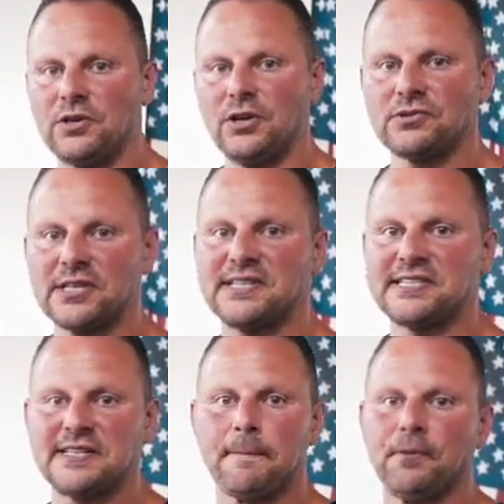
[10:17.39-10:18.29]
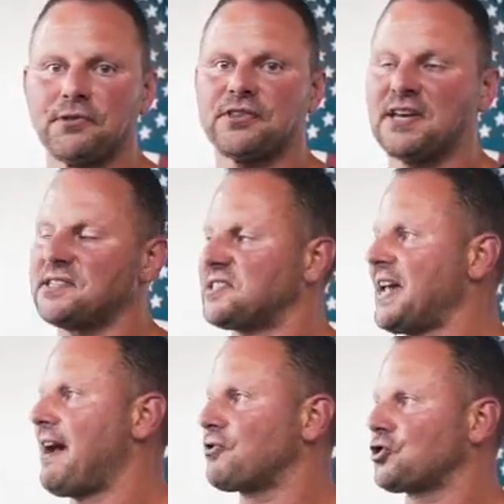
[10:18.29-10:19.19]
and, you know, say simple things
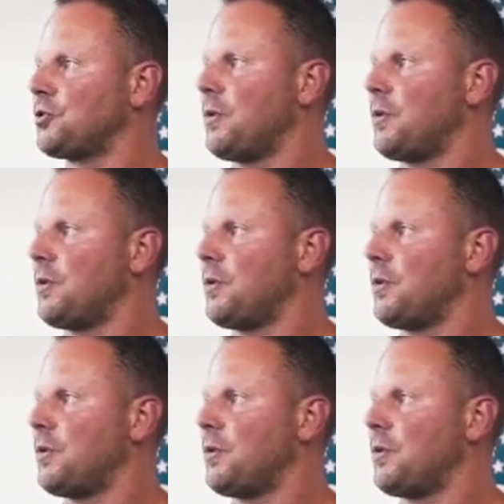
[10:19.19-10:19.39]
savagely